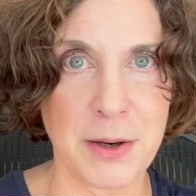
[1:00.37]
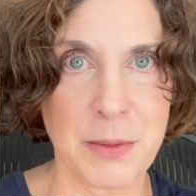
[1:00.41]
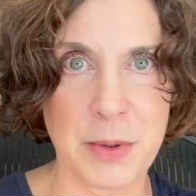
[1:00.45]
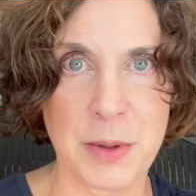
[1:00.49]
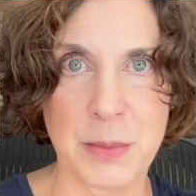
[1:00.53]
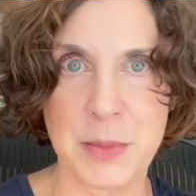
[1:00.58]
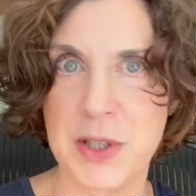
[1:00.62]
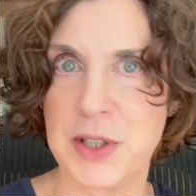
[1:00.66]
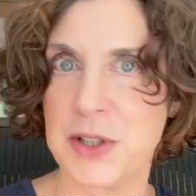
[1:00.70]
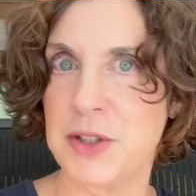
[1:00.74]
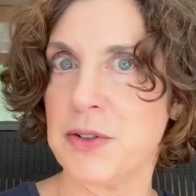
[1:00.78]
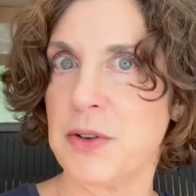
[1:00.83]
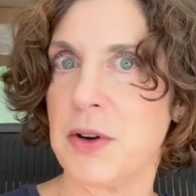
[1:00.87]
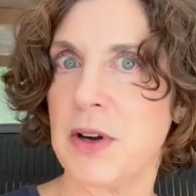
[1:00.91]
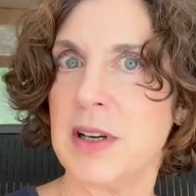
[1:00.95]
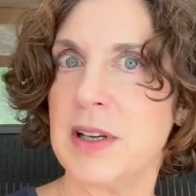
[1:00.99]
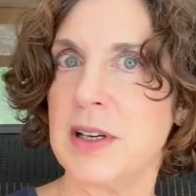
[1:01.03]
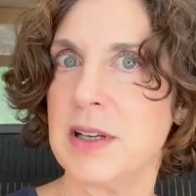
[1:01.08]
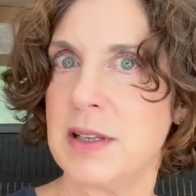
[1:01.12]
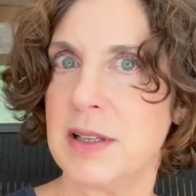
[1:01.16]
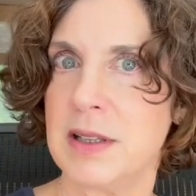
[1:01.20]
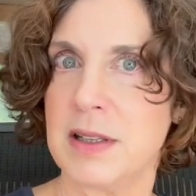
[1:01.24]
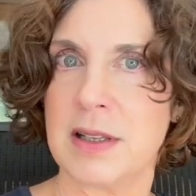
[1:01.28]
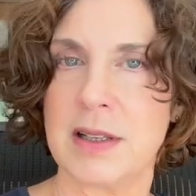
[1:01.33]
When we
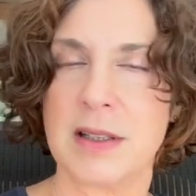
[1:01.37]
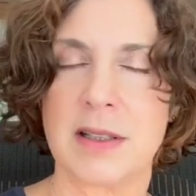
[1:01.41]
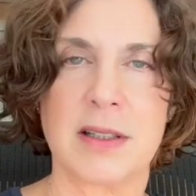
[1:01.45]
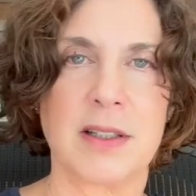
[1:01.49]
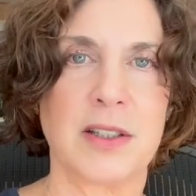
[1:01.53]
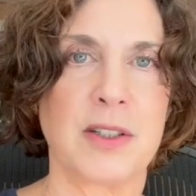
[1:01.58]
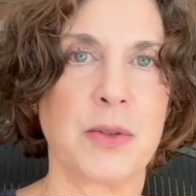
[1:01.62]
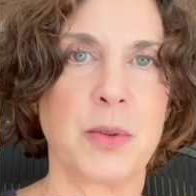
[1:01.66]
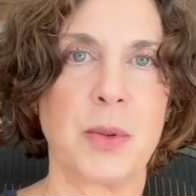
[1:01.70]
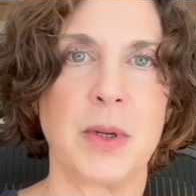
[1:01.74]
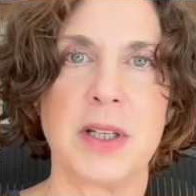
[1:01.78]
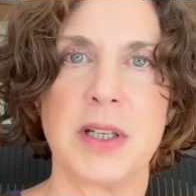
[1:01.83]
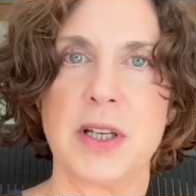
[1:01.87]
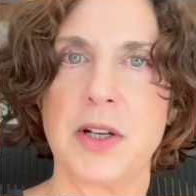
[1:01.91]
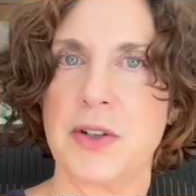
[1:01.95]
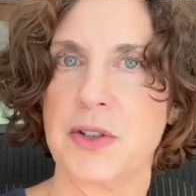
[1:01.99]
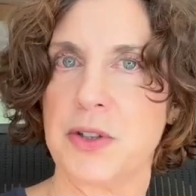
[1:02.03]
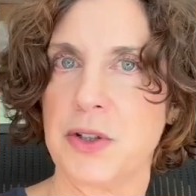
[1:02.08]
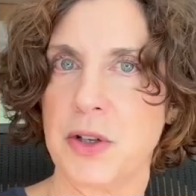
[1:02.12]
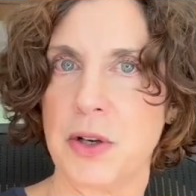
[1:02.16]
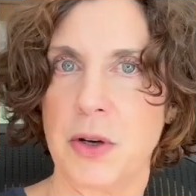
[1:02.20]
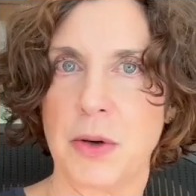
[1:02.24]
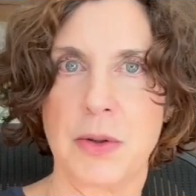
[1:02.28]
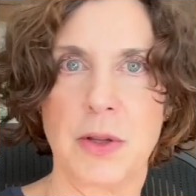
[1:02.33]
started in this 20 years
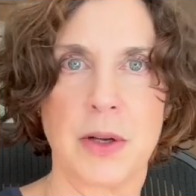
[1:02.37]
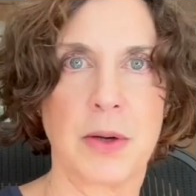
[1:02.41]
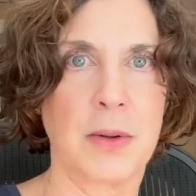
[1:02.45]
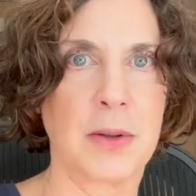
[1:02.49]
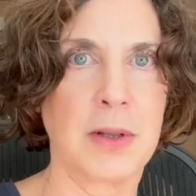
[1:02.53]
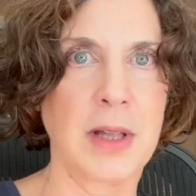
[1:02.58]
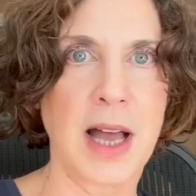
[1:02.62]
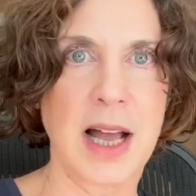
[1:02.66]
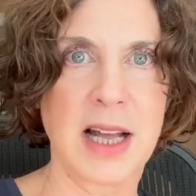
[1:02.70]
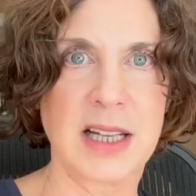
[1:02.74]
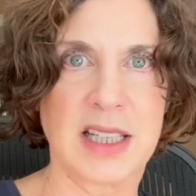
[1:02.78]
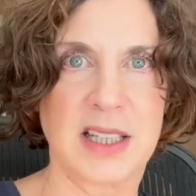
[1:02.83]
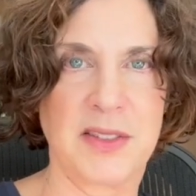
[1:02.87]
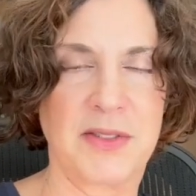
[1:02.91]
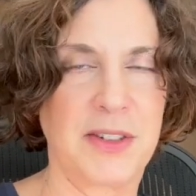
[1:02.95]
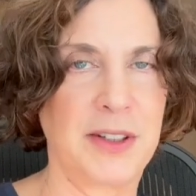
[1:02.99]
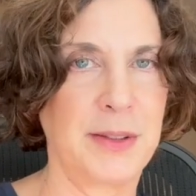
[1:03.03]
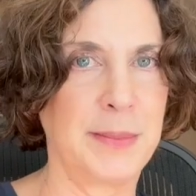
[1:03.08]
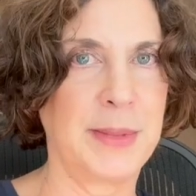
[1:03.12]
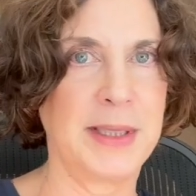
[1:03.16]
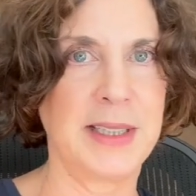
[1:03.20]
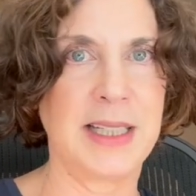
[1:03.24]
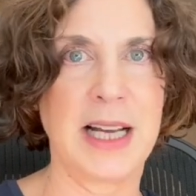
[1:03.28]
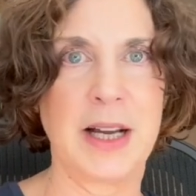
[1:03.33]
ago, there are lots of
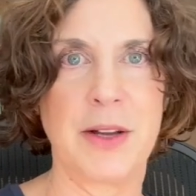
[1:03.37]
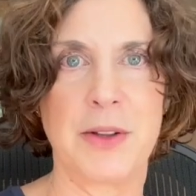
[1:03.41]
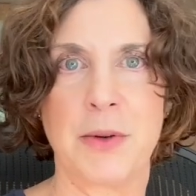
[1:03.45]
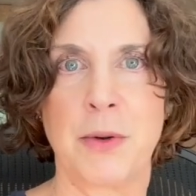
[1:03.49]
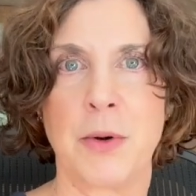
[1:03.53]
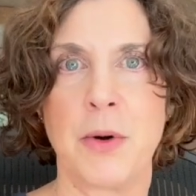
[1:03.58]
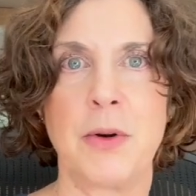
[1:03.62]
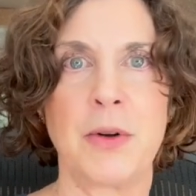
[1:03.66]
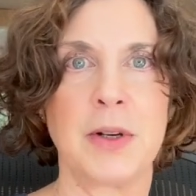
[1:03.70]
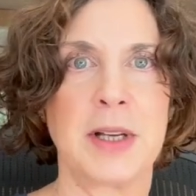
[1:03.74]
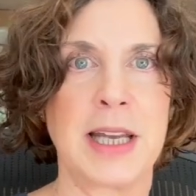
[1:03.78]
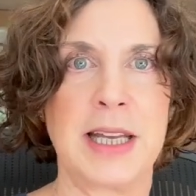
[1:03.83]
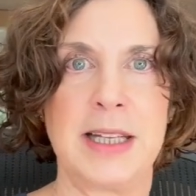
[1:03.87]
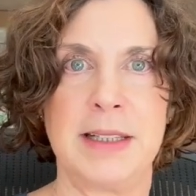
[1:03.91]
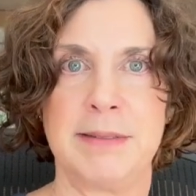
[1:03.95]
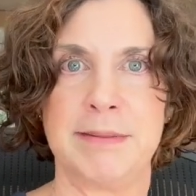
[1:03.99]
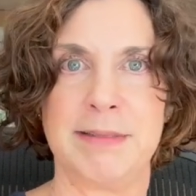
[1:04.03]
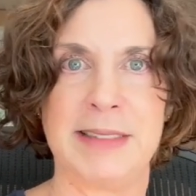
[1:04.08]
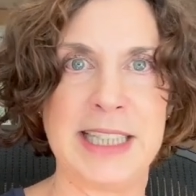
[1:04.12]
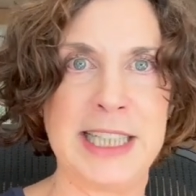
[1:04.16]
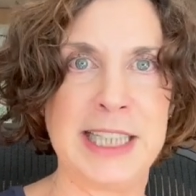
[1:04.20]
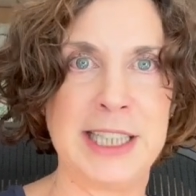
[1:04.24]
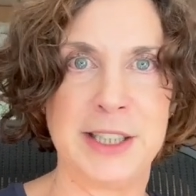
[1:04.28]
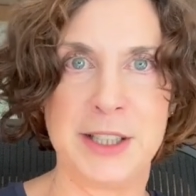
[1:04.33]
them, and now they're all
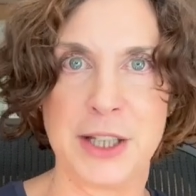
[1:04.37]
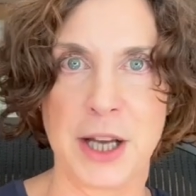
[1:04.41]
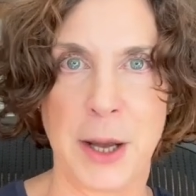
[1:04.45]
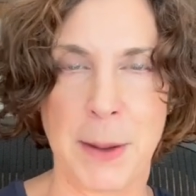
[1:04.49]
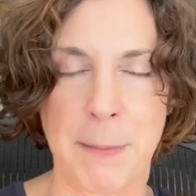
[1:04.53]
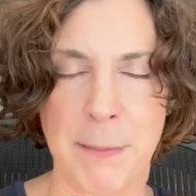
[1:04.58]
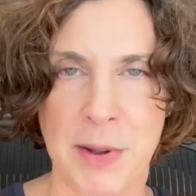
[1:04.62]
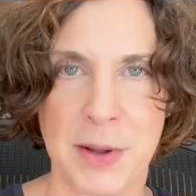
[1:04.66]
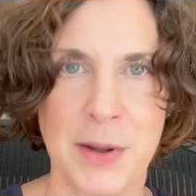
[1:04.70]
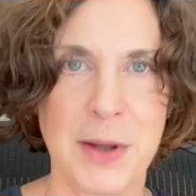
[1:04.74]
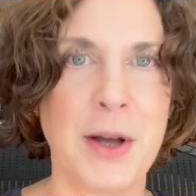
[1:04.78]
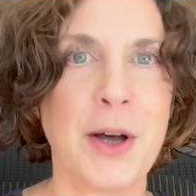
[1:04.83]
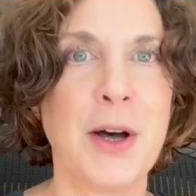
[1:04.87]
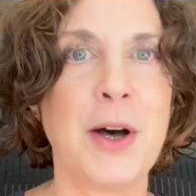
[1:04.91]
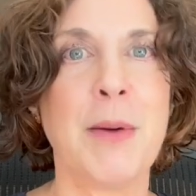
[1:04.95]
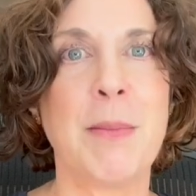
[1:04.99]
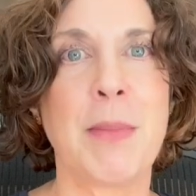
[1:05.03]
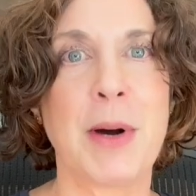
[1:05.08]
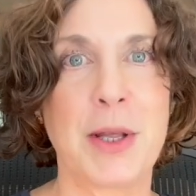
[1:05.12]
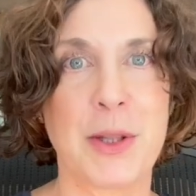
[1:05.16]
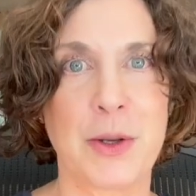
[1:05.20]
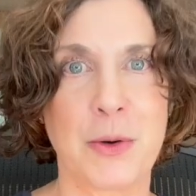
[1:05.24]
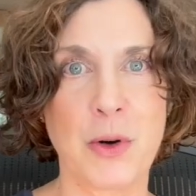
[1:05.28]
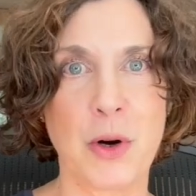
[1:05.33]
getting eaten up
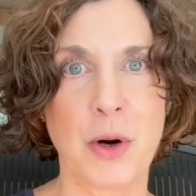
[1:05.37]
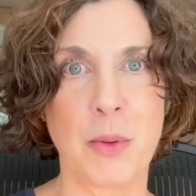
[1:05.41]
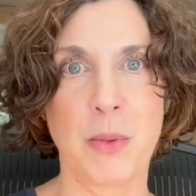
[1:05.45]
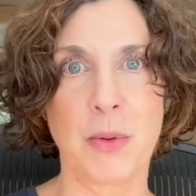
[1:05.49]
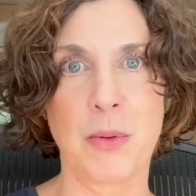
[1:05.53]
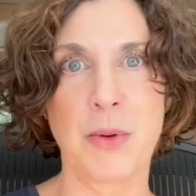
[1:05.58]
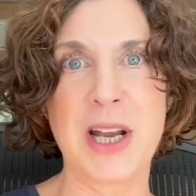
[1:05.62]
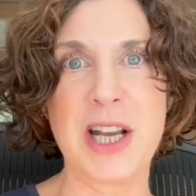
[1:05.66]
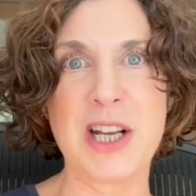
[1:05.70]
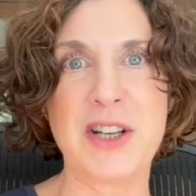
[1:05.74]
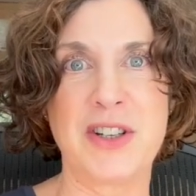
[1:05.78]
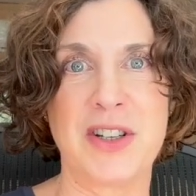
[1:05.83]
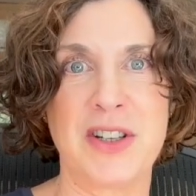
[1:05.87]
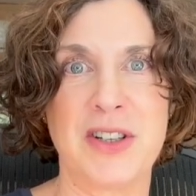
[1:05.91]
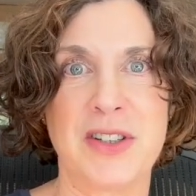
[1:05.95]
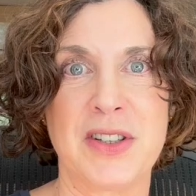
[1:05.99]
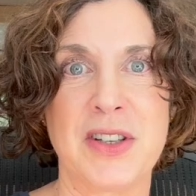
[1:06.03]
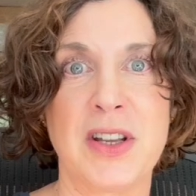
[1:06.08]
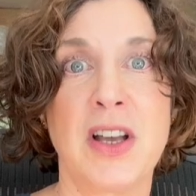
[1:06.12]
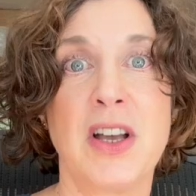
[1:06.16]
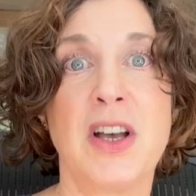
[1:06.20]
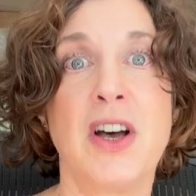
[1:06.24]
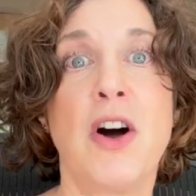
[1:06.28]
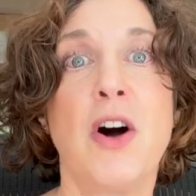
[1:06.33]
by the
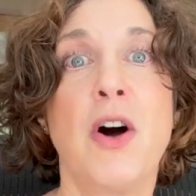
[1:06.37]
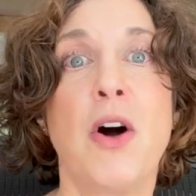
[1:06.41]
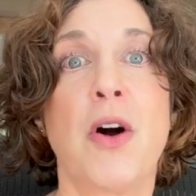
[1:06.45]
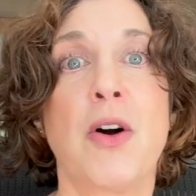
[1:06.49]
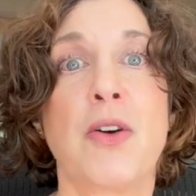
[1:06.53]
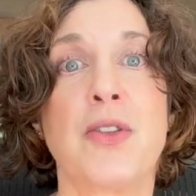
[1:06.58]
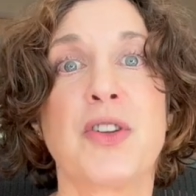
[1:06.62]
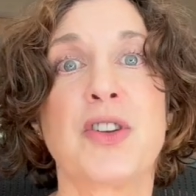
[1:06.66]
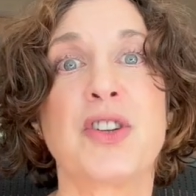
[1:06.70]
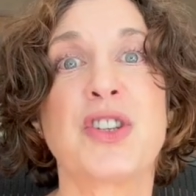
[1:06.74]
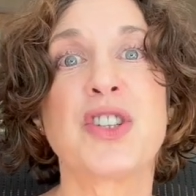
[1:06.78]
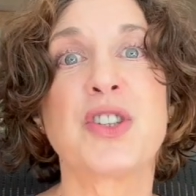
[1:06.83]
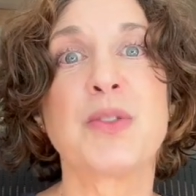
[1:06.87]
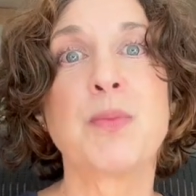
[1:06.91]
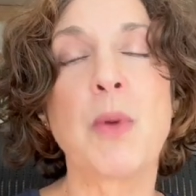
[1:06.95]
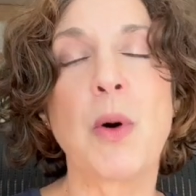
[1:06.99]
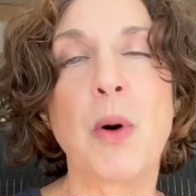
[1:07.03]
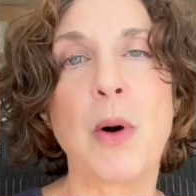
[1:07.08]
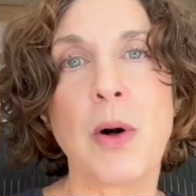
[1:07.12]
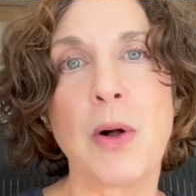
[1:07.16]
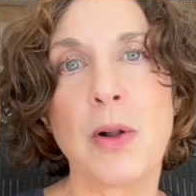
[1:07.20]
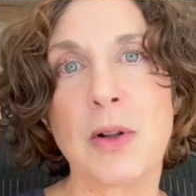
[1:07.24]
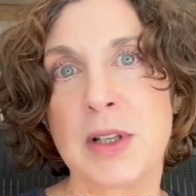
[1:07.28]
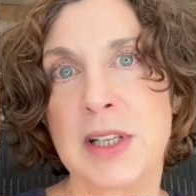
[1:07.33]
corporations, are the
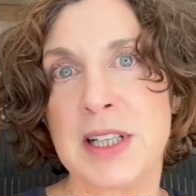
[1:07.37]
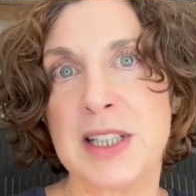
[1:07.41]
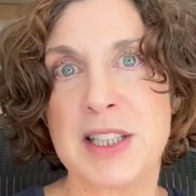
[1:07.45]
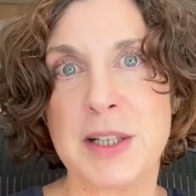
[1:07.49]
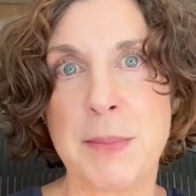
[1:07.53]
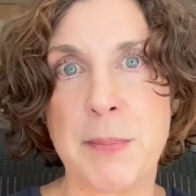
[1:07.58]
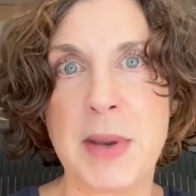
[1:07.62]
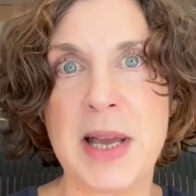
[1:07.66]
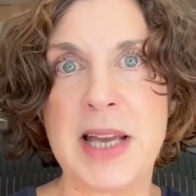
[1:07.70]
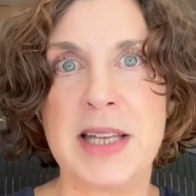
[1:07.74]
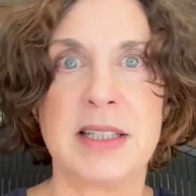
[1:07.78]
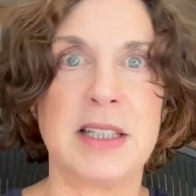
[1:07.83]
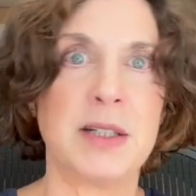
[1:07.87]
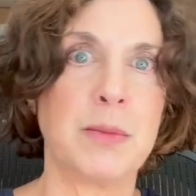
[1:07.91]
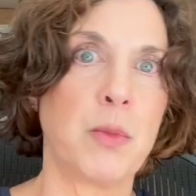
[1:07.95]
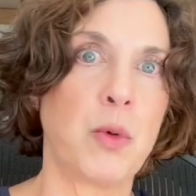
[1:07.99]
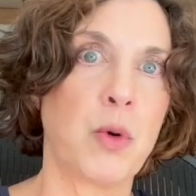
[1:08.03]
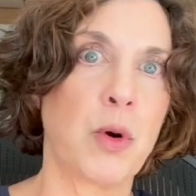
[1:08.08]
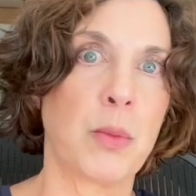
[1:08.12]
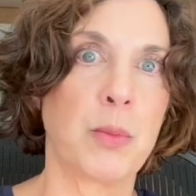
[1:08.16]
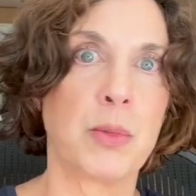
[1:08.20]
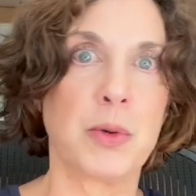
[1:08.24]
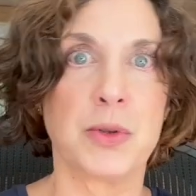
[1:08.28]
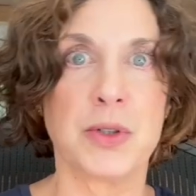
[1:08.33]
small, independent,
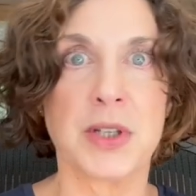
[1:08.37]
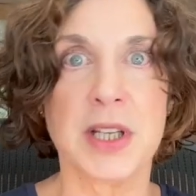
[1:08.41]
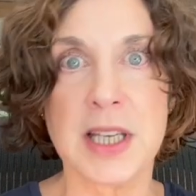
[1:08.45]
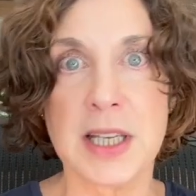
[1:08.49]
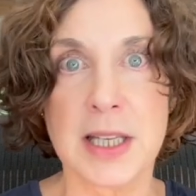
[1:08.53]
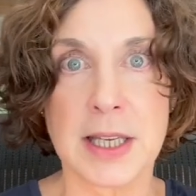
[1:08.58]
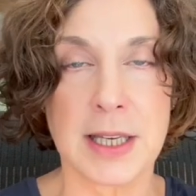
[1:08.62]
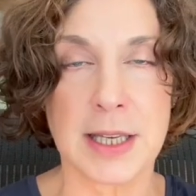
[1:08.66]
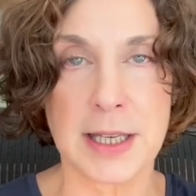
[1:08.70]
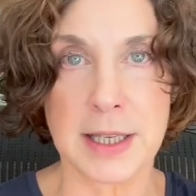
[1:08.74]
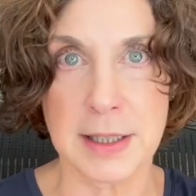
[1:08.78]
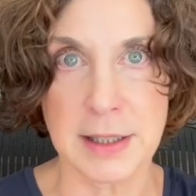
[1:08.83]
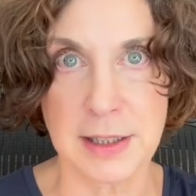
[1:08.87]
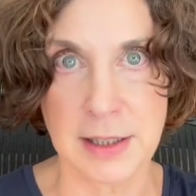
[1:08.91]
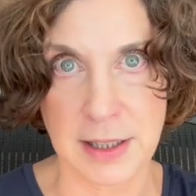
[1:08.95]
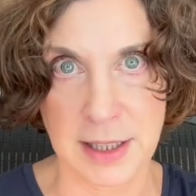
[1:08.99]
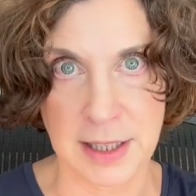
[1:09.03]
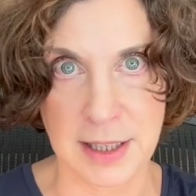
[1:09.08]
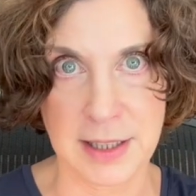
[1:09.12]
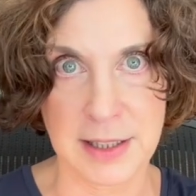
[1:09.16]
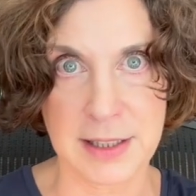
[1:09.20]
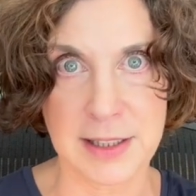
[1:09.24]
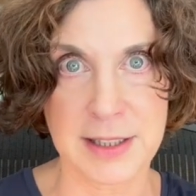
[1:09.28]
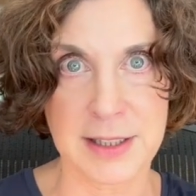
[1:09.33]
more boutique-y
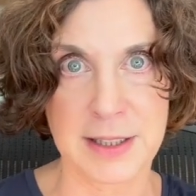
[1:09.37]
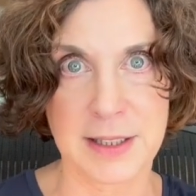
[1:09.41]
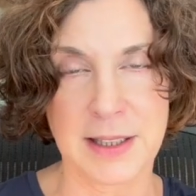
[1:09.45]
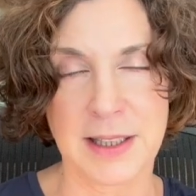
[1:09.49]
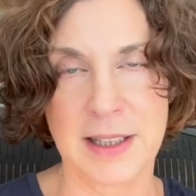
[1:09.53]
clinics.